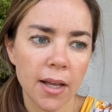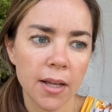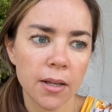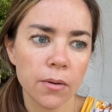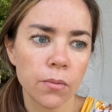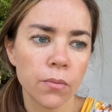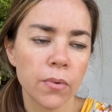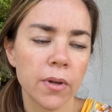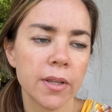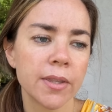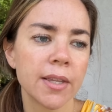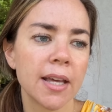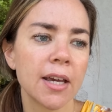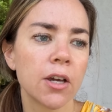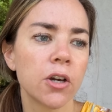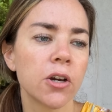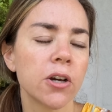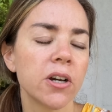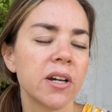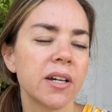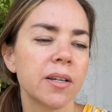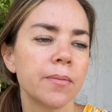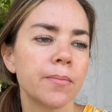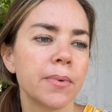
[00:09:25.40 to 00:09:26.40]
when they
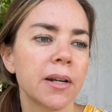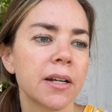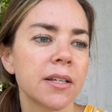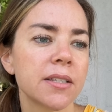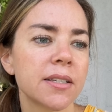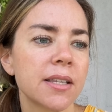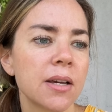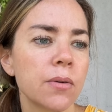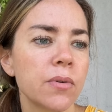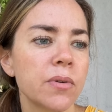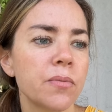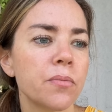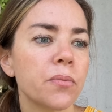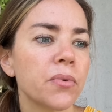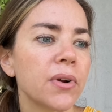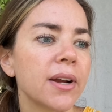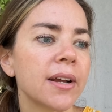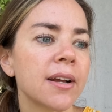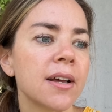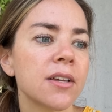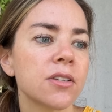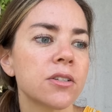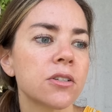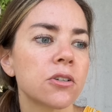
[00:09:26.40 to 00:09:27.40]
could, because they would
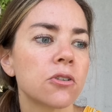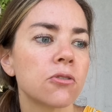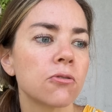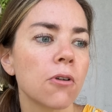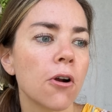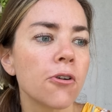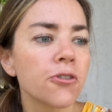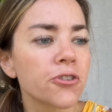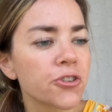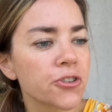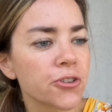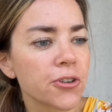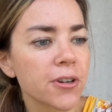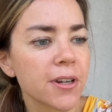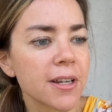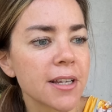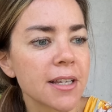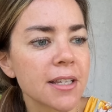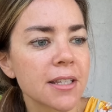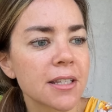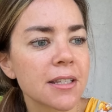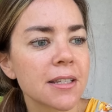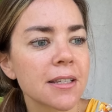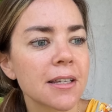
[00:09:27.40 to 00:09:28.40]
bring us
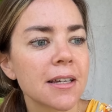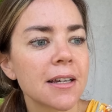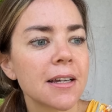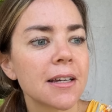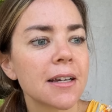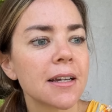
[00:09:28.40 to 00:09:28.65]
groceries.